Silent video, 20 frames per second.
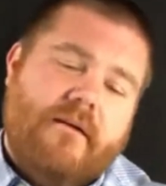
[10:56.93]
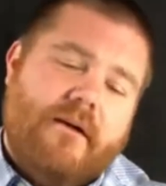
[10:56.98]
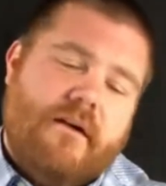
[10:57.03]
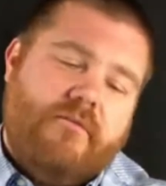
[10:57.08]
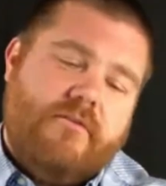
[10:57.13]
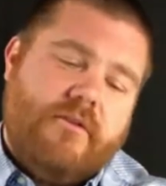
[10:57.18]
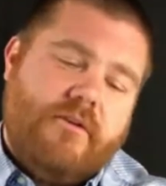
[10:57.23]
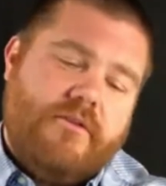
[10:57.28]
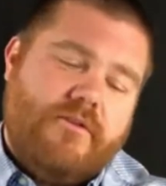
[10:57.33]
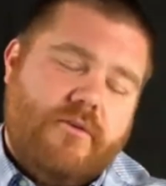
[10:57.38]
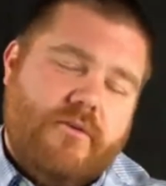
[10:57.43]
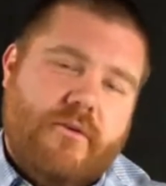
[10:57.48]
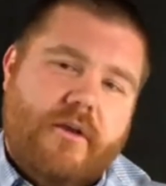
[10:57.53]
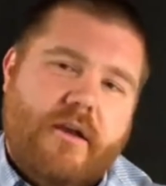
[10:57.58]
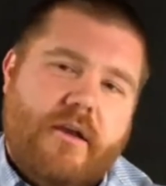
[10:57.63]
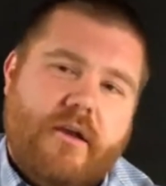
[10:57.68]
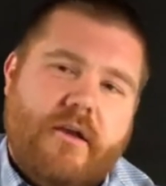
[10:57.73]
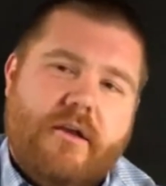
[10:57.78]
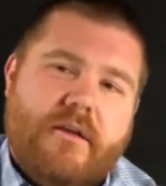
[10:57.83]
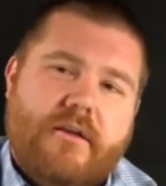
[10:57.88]
you're
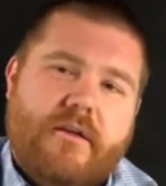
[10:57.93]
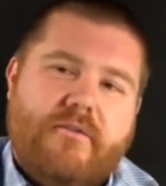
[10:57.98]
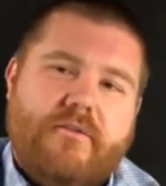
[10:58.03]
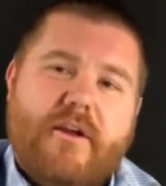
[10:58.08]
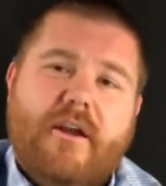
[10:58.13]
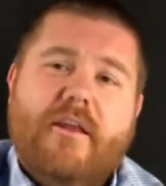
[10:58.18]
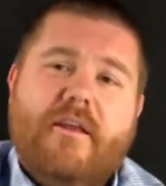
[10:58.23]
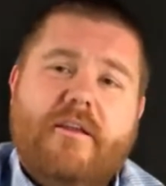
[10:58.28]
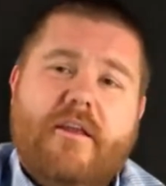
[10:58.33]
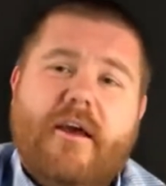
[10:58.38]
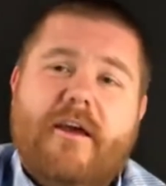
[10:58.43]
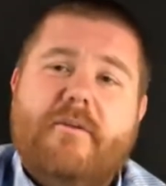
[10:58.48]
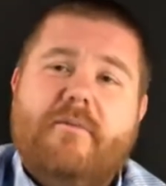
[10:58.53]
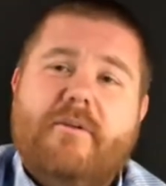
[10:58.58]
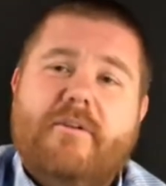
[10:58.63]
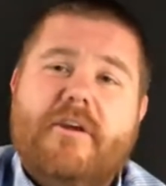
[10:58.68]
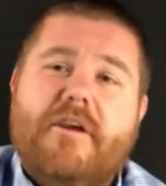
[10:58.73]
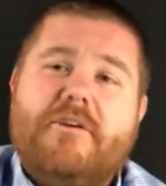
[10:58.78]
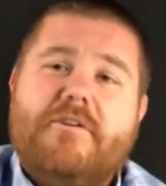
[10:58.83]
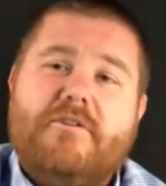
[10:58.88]
creating
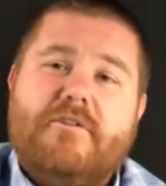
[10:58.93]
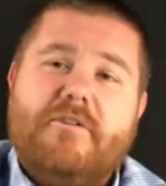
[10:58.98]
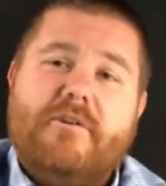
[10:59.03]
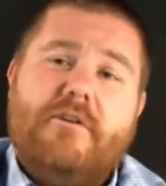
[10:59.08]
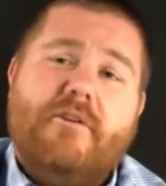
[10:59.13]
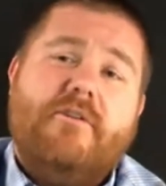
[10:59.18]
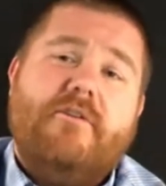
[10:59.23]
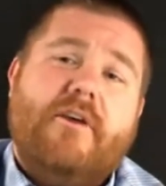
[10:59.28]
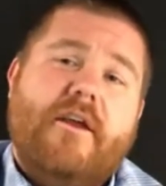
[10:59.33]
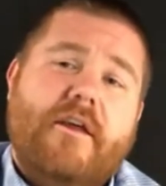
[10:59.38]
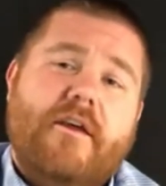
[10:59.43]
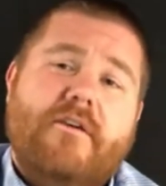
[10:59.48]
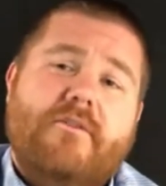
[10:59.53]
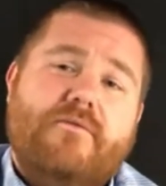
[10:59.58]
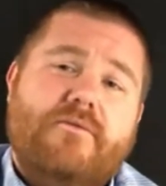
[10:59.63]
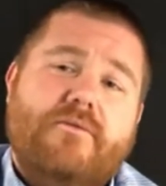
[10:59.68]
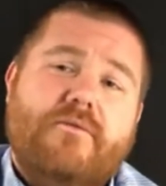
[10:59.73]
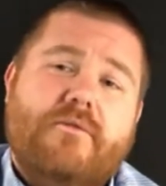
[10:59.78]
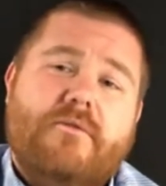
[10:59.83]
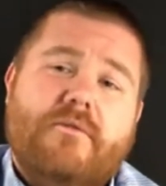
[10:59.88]
documentation, or you're creating a
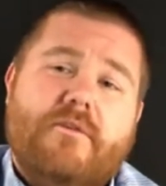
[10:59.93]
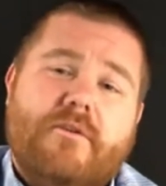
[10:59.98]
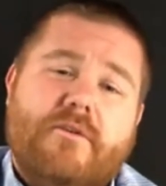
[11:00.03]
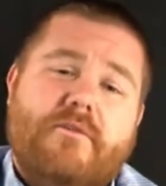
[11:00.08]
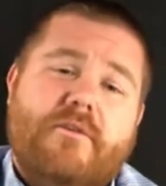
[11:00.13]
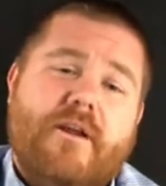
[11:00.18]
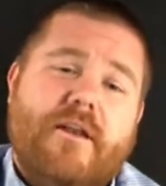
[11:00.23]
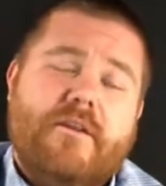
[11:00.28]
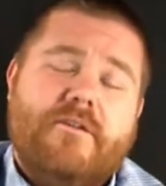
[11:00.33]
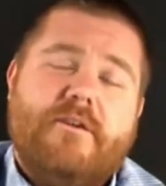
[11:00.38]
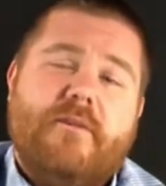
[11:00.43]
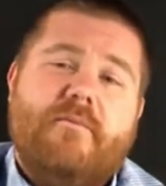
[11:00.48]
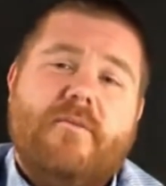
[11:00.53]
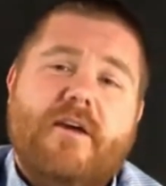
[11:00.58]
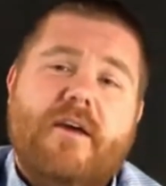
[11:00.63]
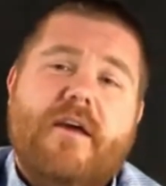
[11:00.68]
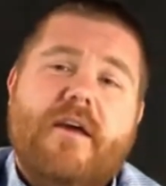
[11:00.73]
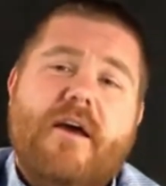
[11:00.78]
tool, or creating something